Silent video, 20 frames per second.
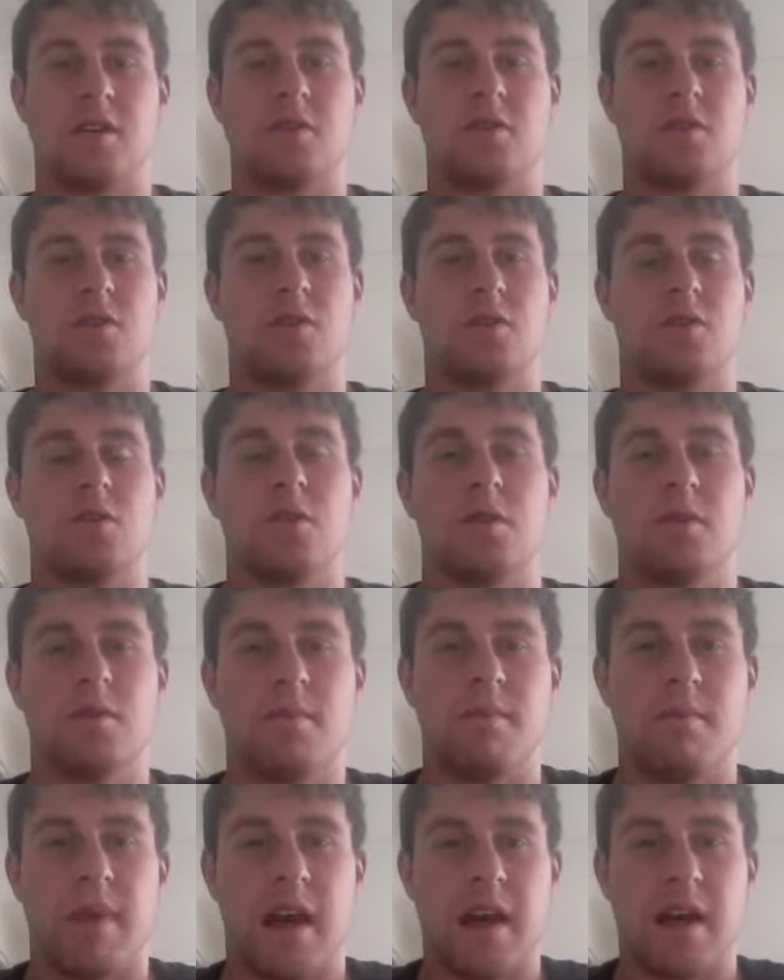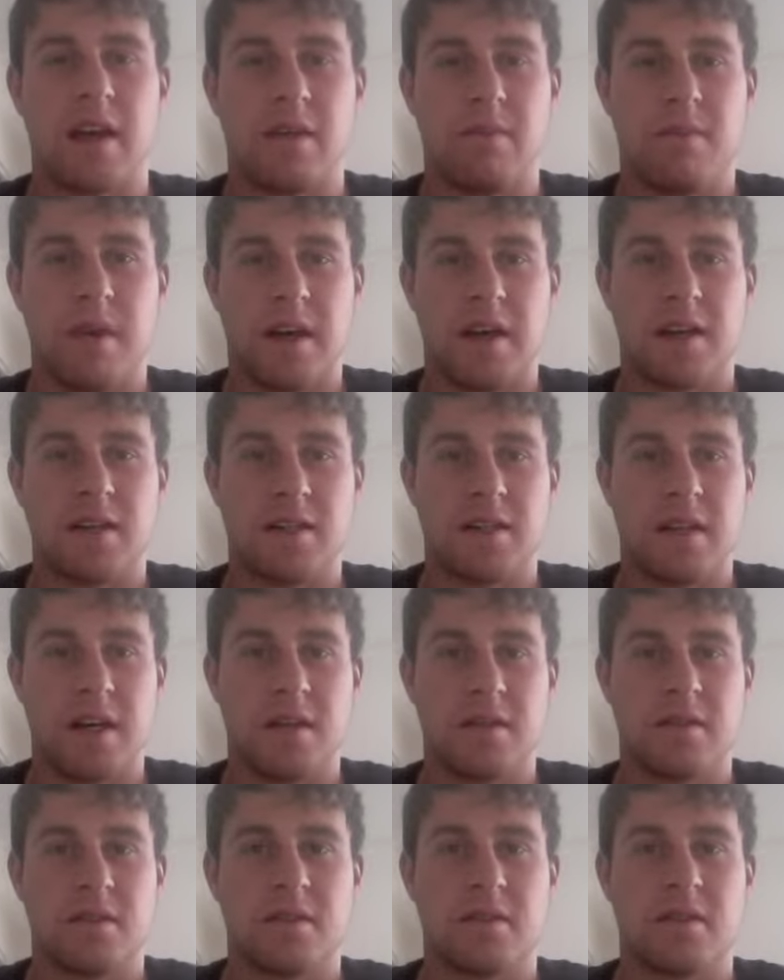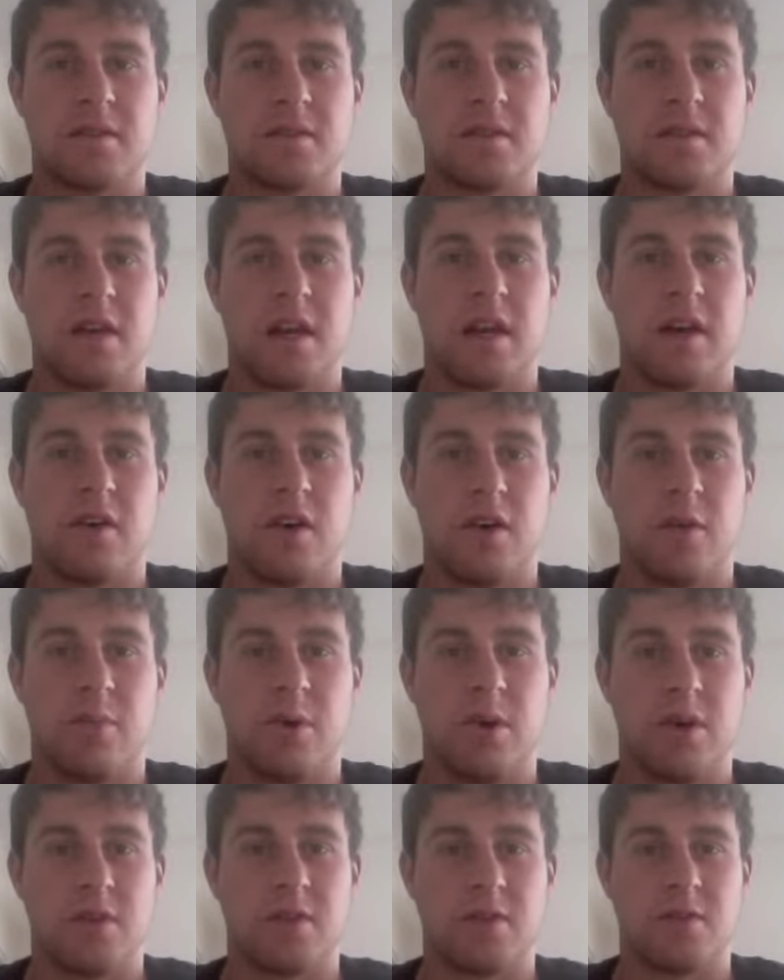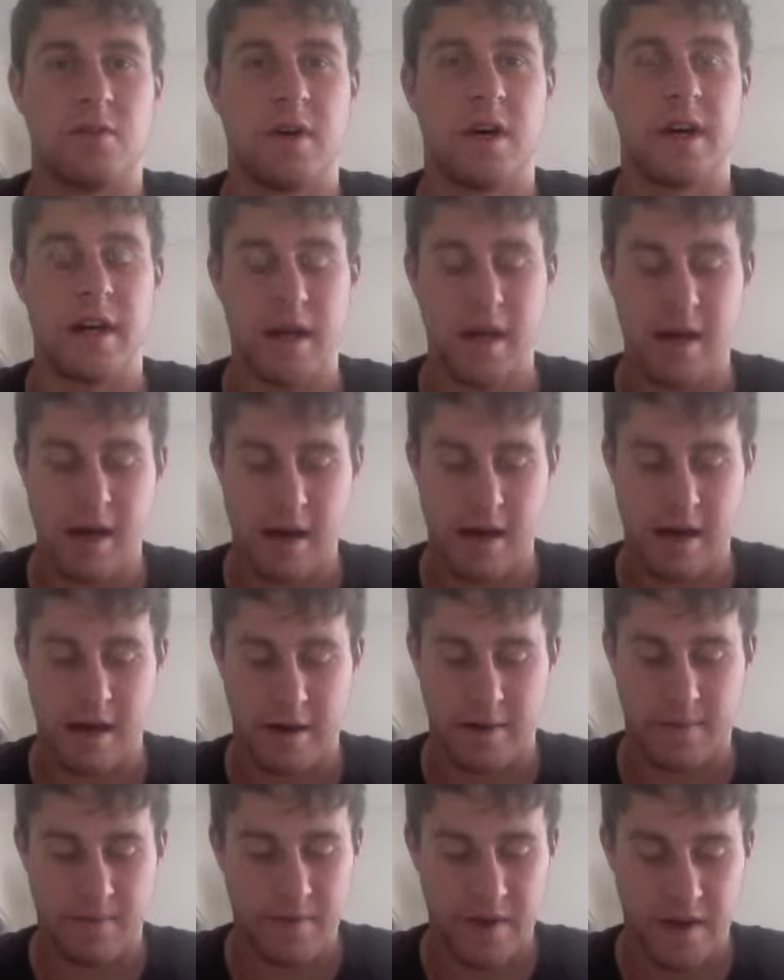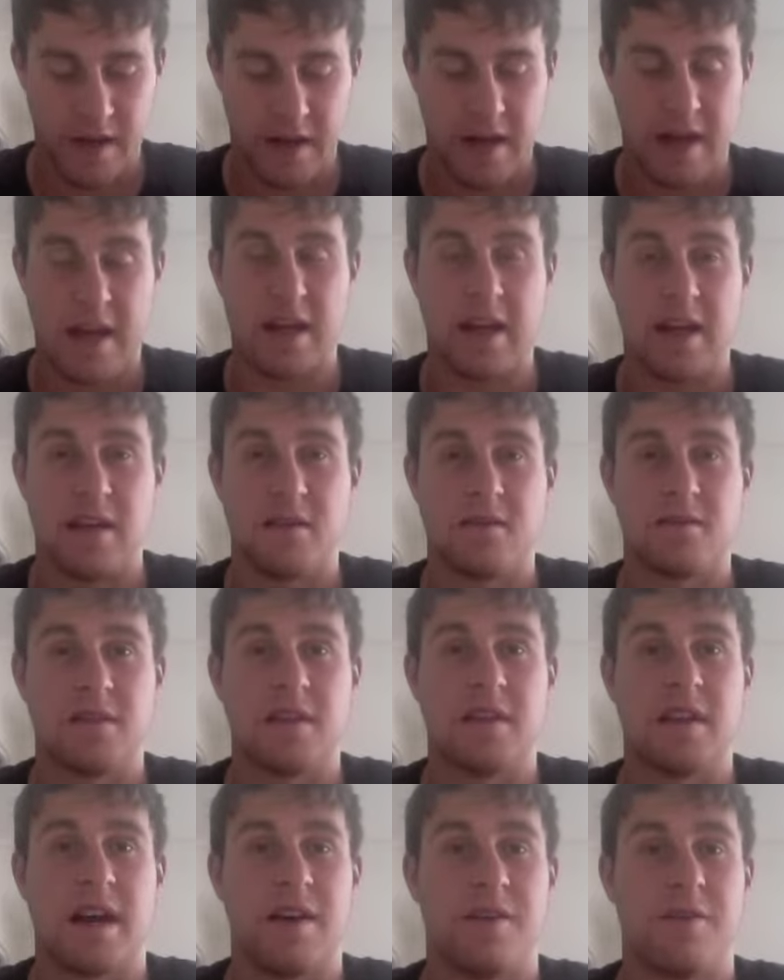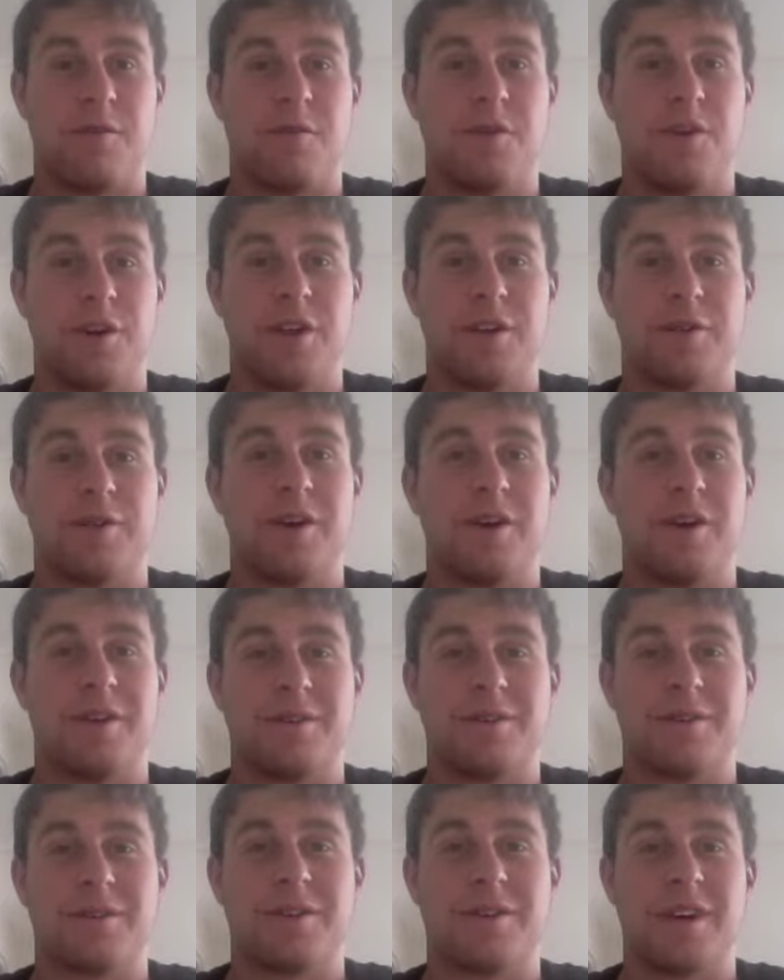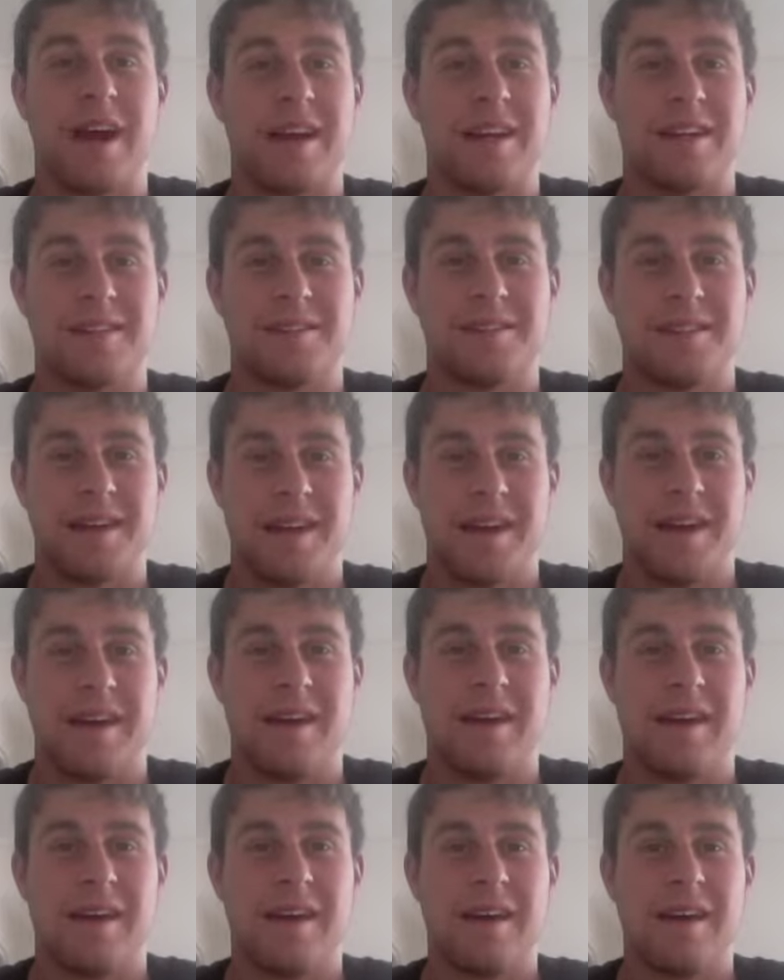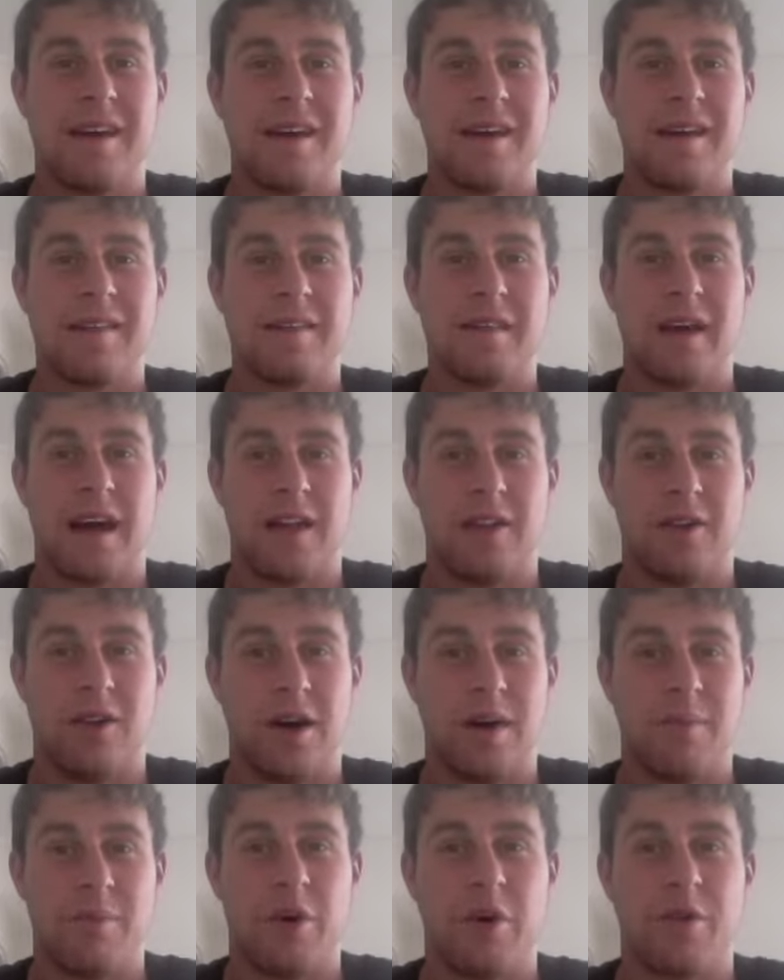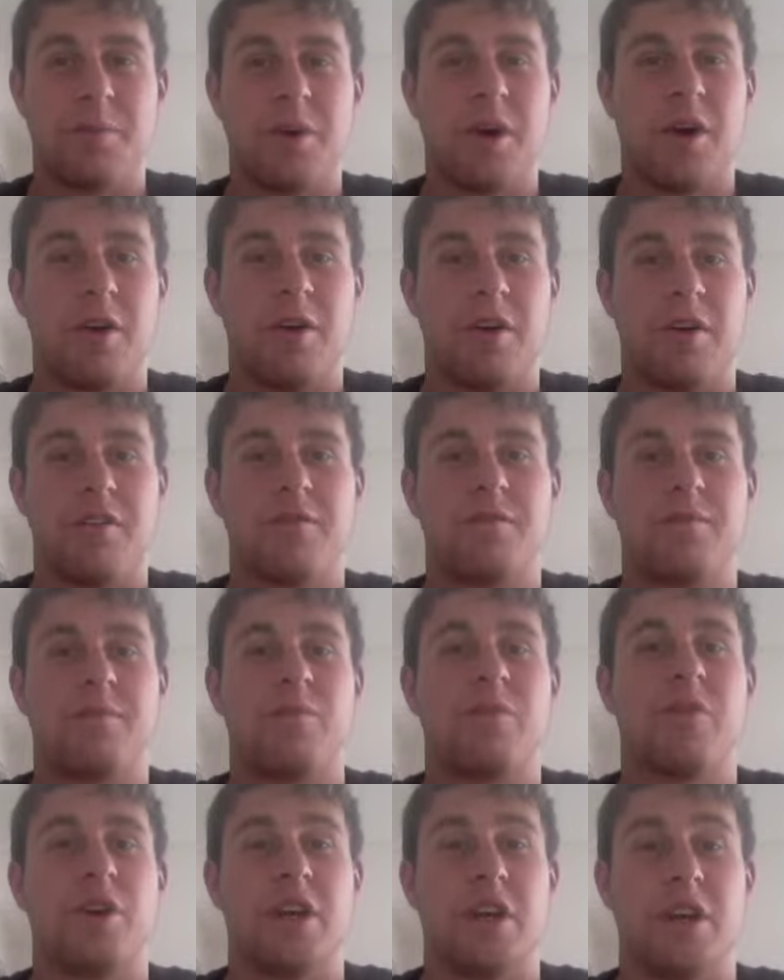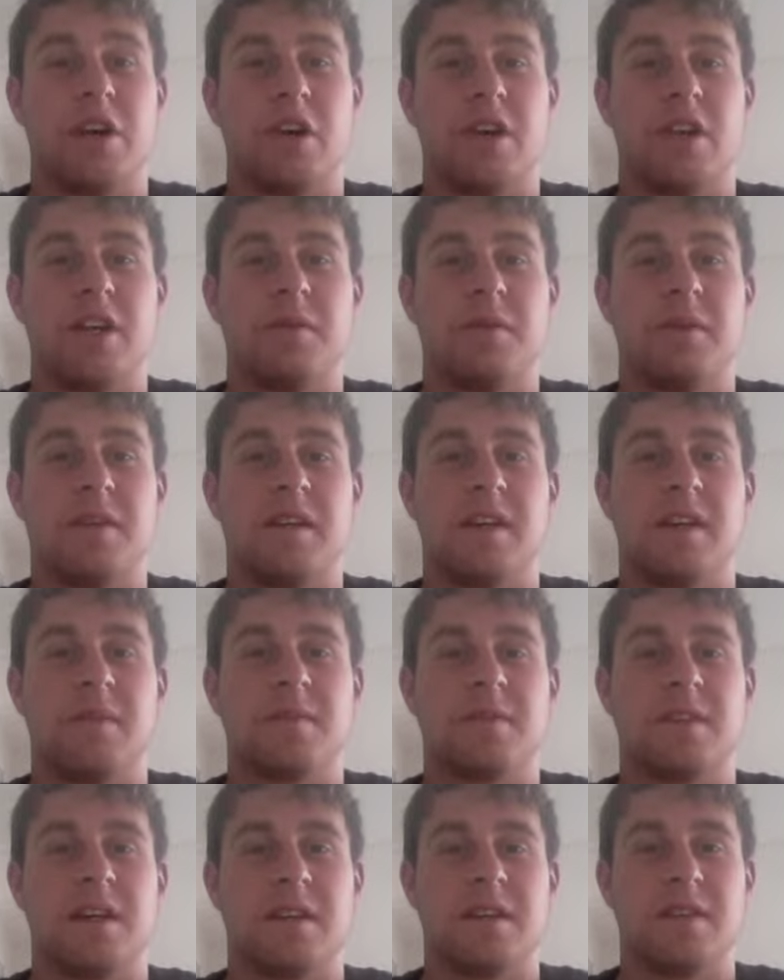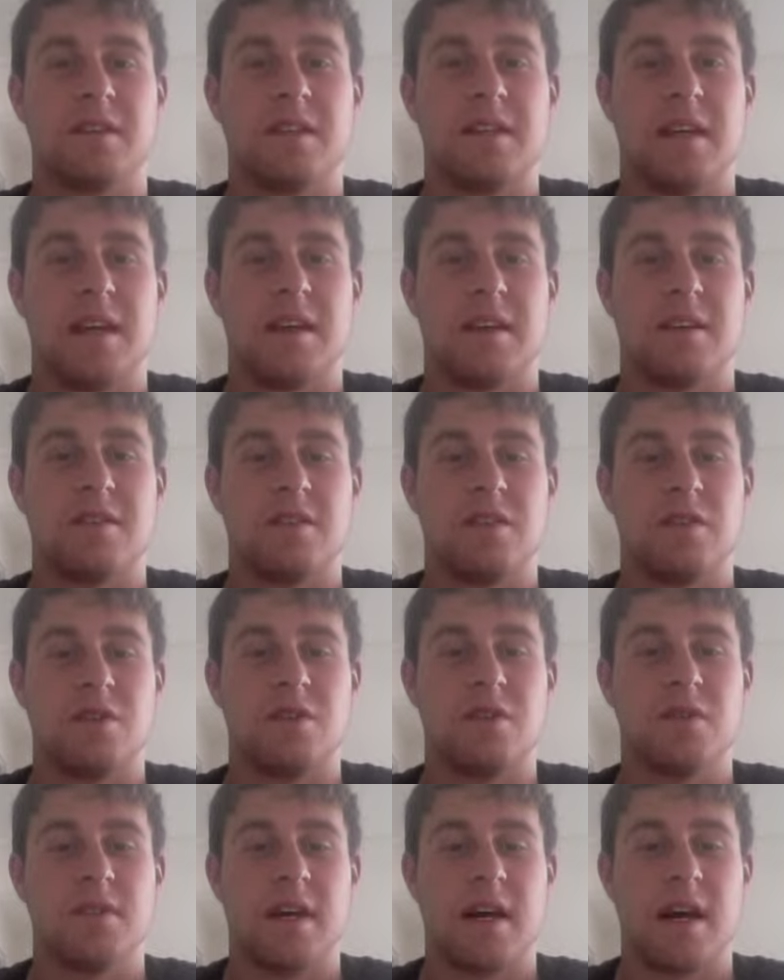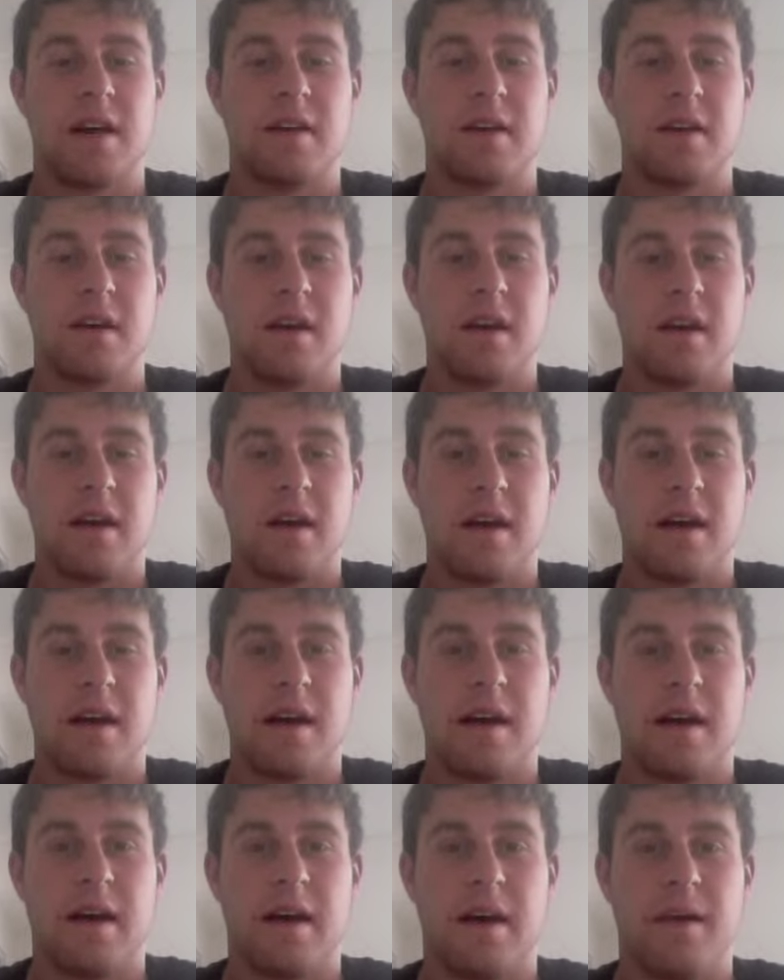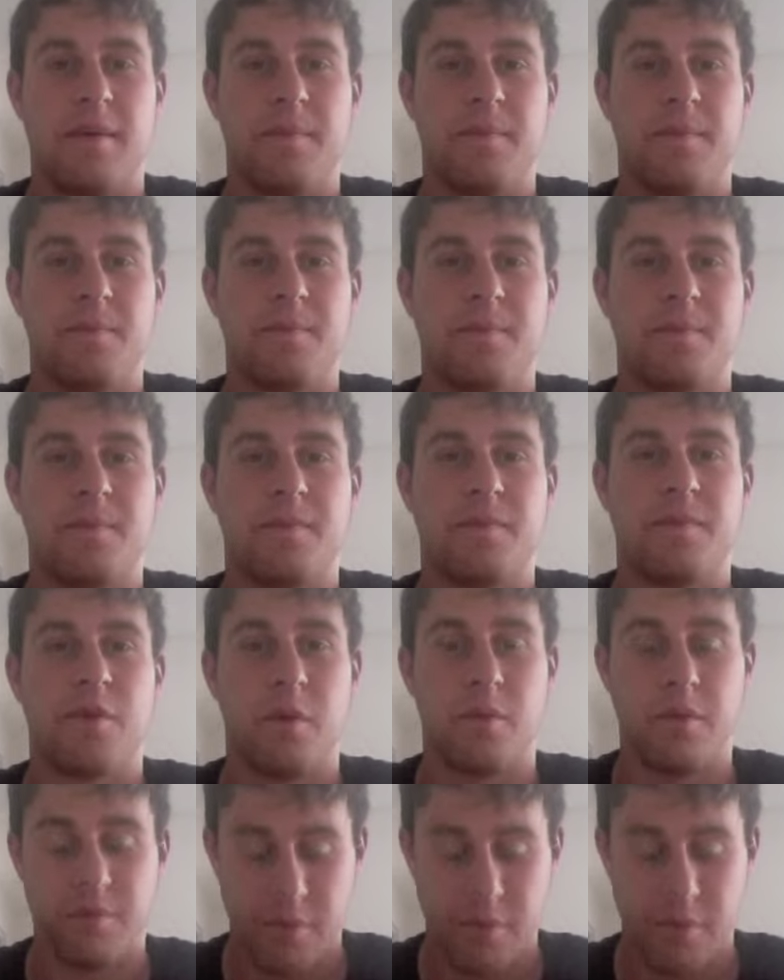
to make it make sense in our own personal way. And he did that really well, and it was great to see that light bulb go off pretty early with him to understand to use that um, form of